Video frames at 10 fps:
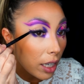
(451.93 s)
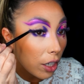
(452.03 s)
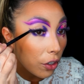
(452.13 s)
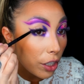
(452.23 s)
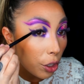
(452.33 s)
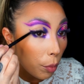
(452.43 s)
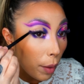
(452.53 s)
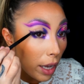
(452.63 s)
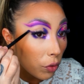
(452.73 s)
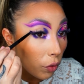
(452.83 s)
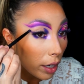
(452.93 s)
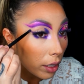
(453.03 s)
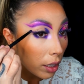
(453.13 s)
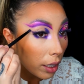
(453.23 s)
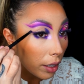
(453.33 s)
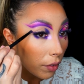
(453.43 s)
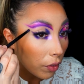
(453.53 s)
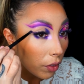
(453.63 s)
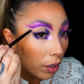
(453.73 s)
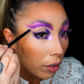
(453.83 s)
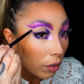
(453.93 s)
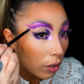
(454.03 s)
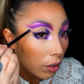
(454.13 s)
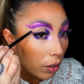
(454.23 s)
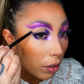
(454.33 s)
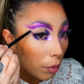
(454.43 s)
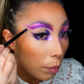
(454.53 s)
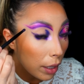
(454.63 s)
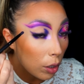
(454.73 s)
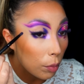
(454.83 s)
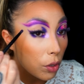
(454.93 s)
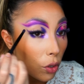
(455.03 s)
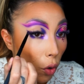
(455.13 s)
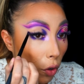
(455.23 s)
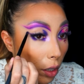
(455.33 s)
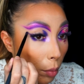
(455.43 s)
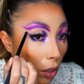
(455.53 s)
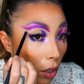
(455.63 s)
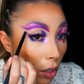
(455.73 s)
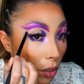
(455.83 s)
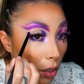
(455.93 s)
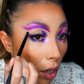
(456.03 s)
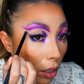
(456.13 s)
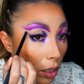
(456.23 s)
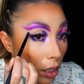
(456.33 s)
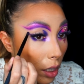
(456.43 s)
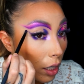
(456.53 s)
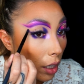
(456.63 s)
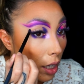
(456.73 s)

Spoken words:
is your best friend in this makeup tutorial because honestly,